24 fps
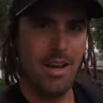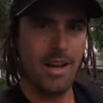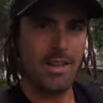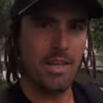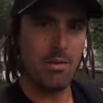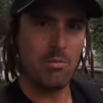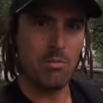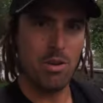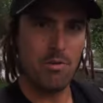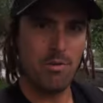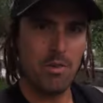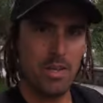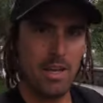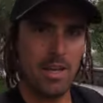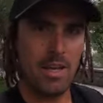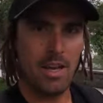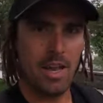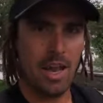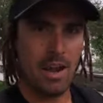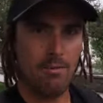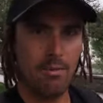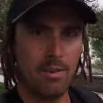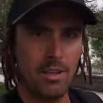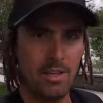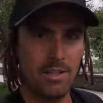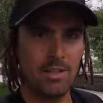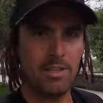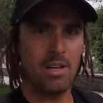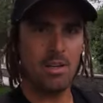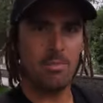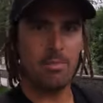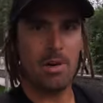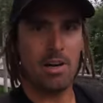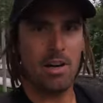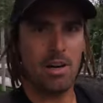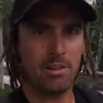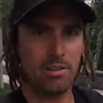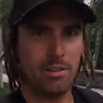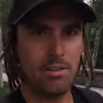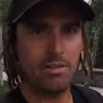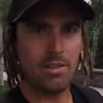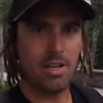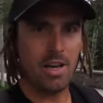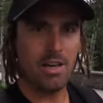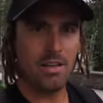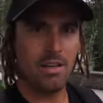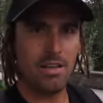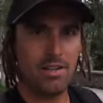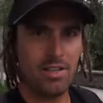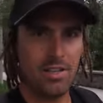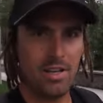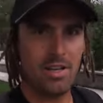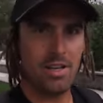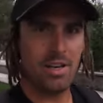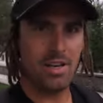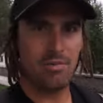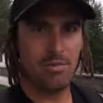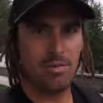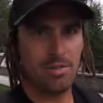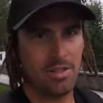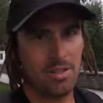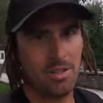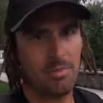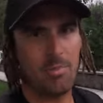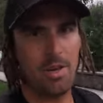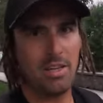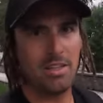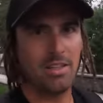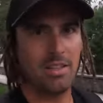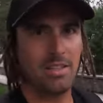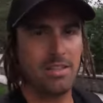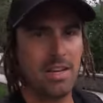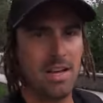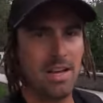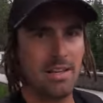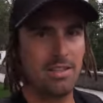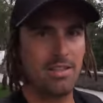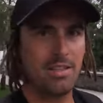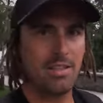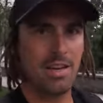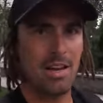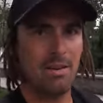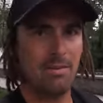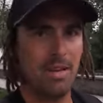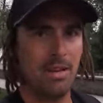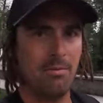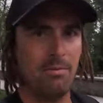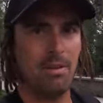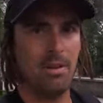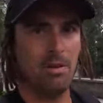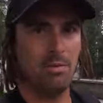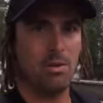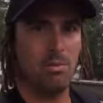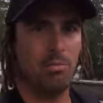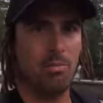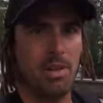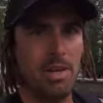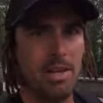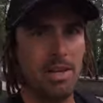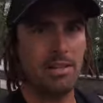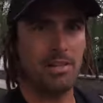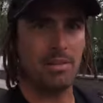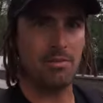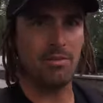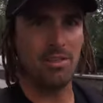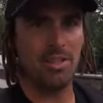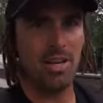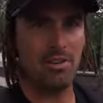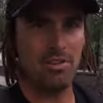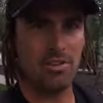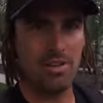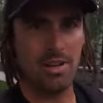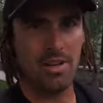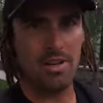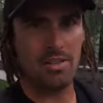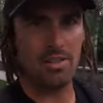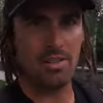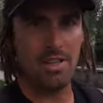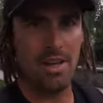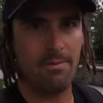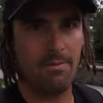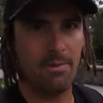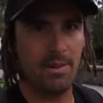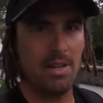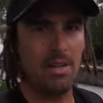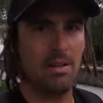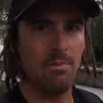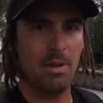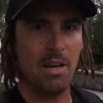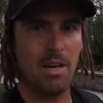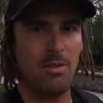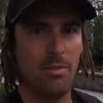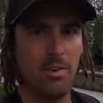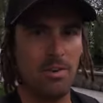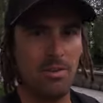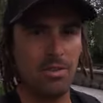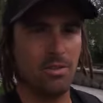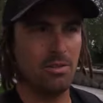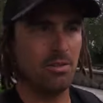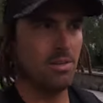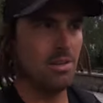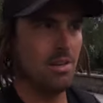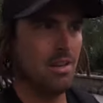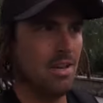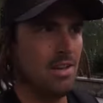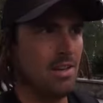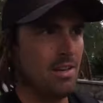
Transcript: I think moving it, everything to Parc Coutet this year was a big success. Having everything in one place and centralised is definitely beneficial